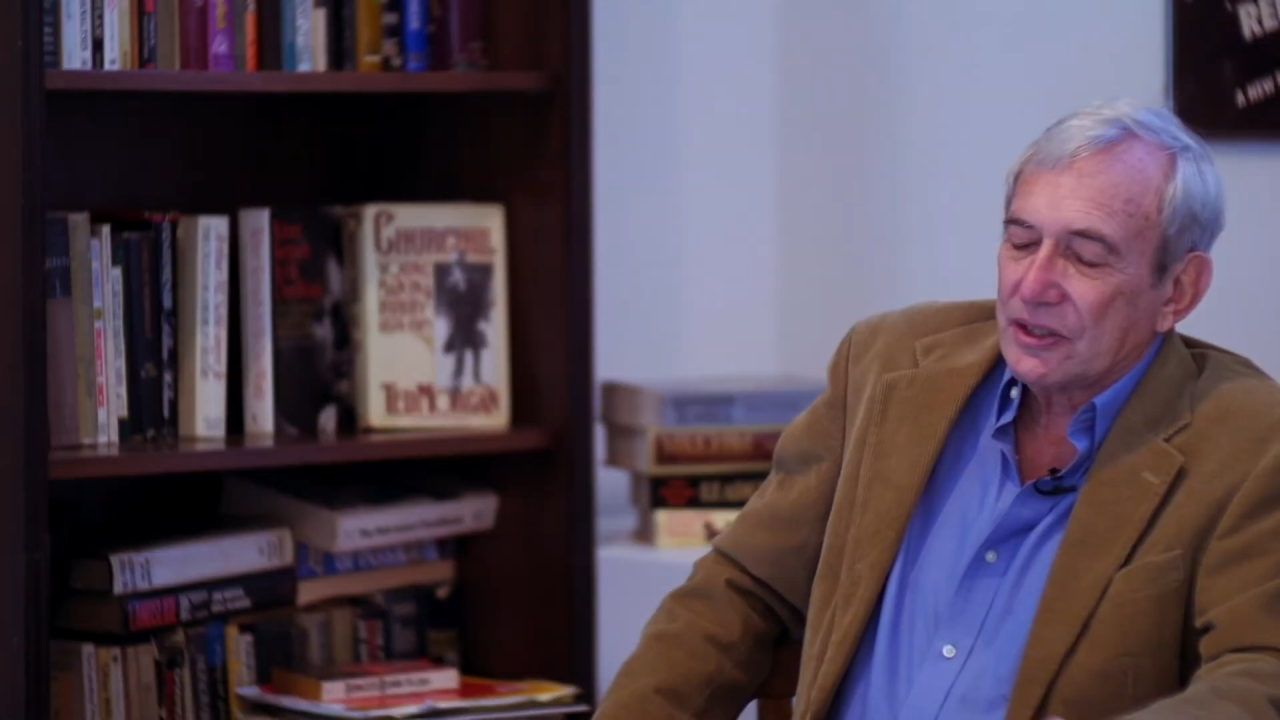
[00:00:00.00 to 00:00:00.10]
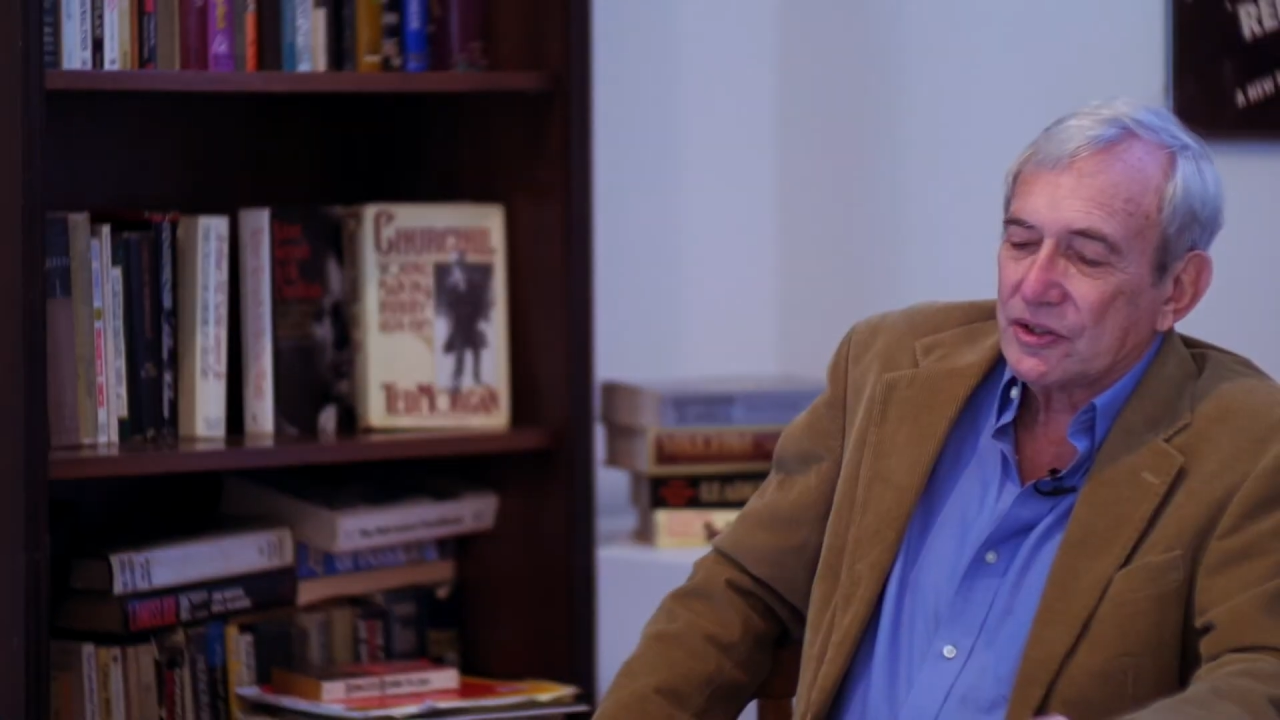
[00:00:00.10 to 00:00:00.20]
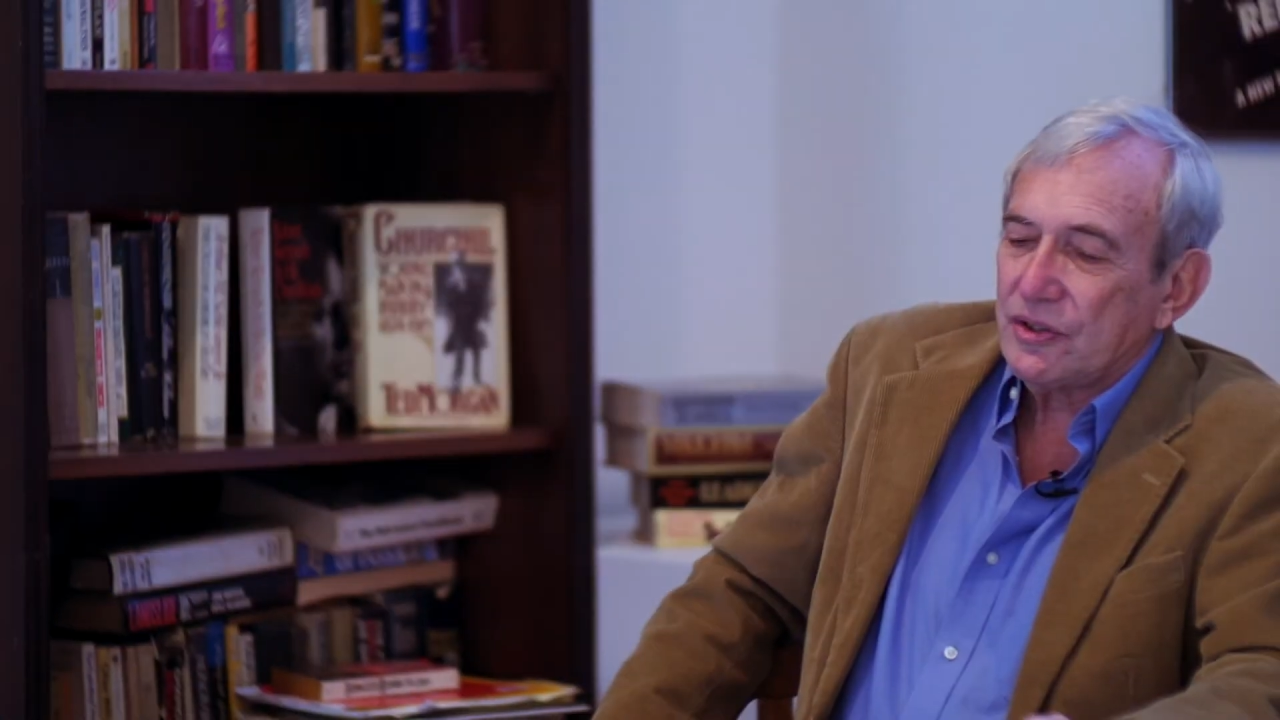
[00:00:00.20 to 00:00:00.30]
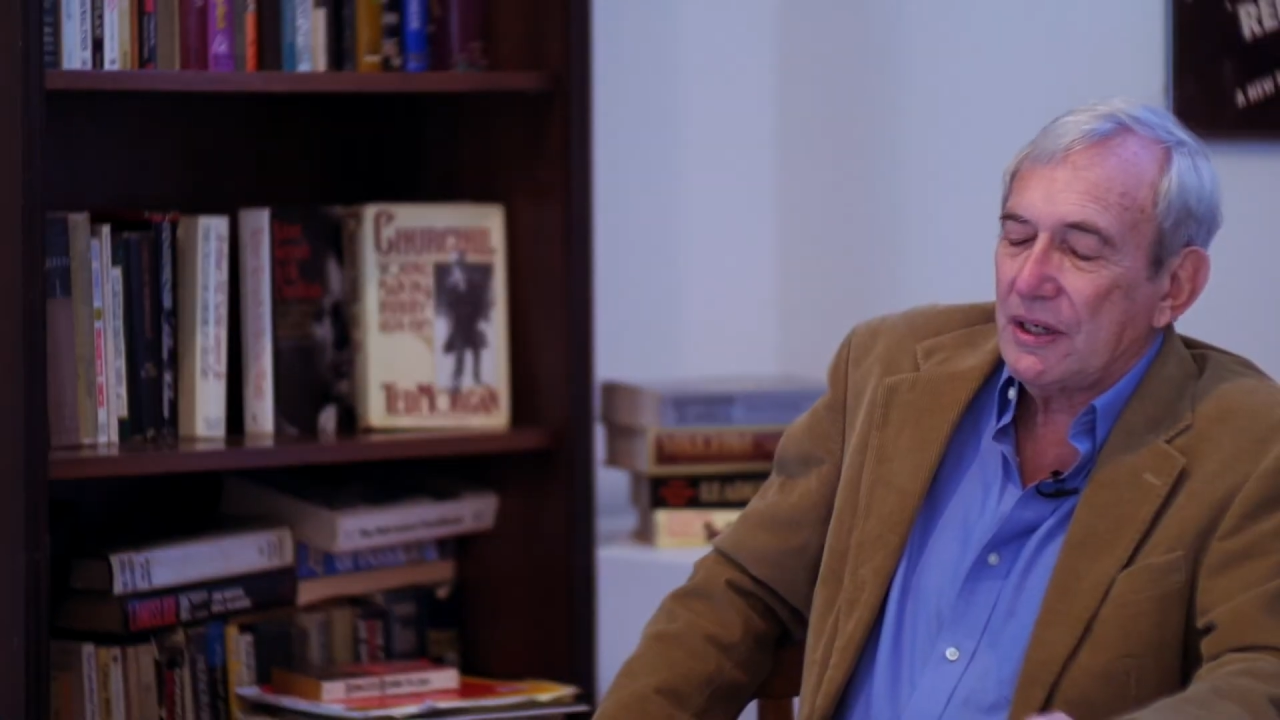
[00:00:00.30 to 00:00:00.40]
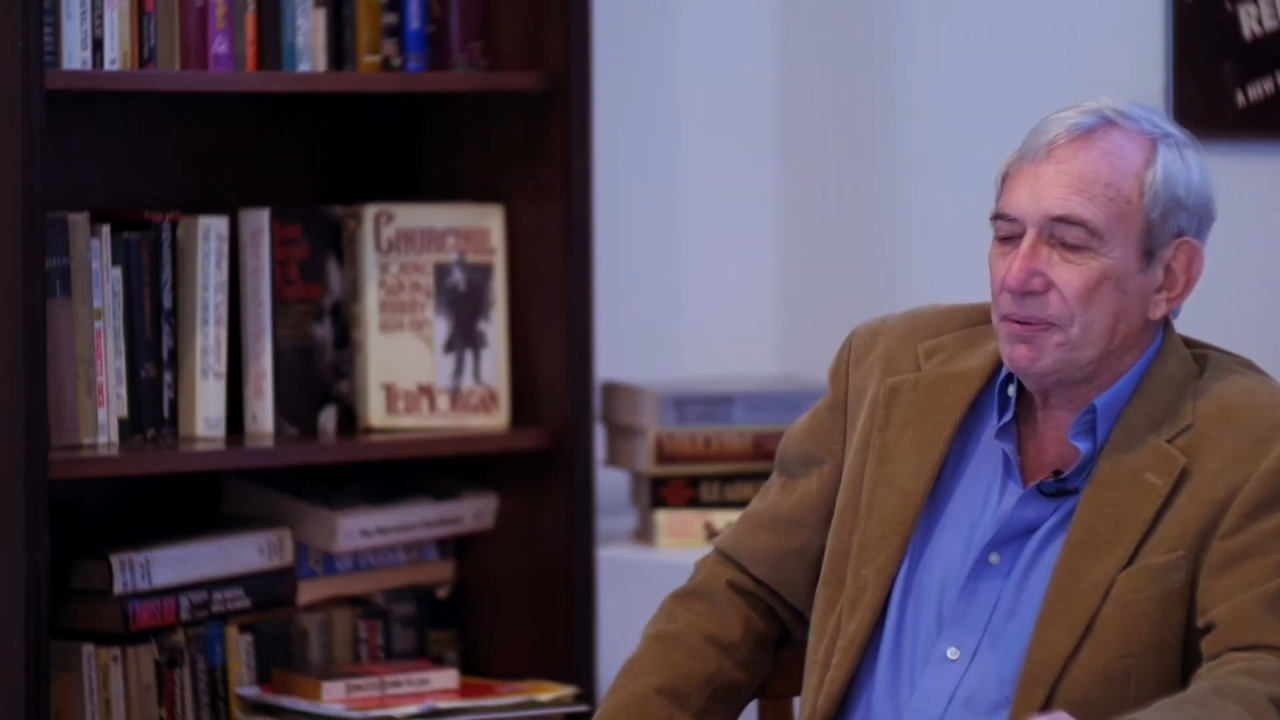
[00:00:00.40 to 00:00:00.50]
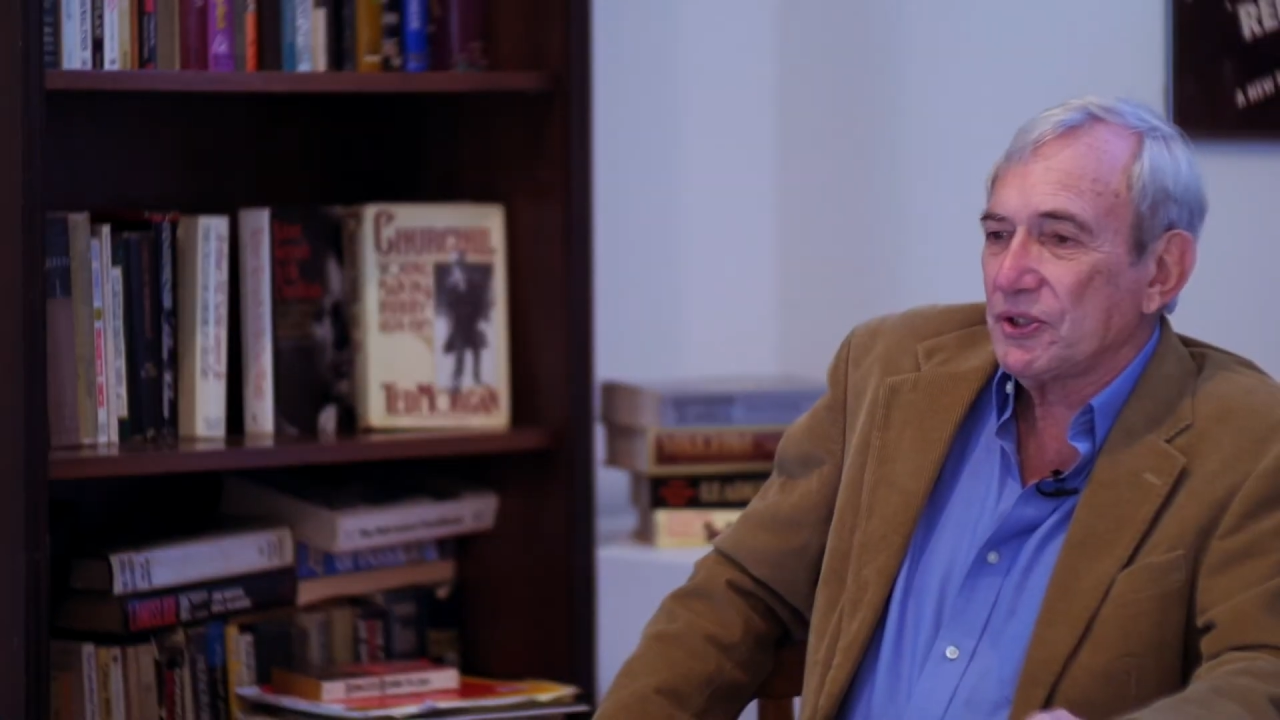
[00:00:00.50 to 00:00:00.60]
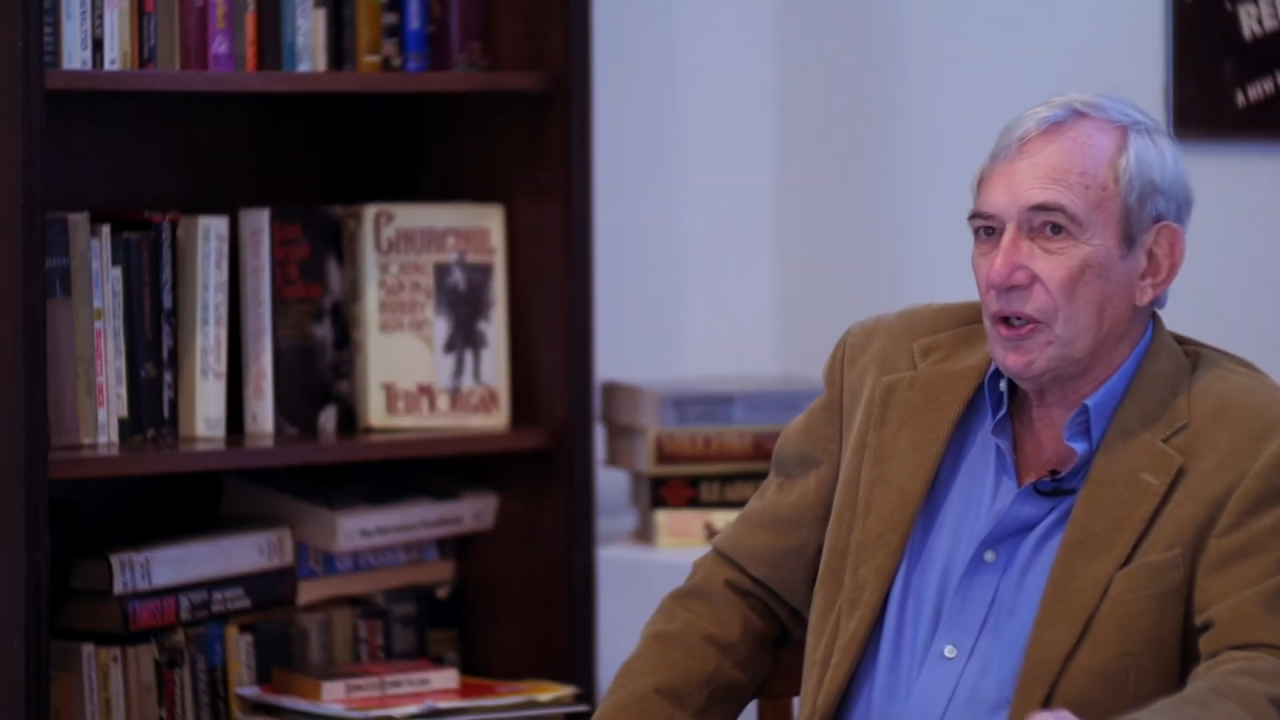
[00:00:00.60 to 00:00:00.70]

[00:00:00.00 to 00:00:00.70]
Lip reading: Trump has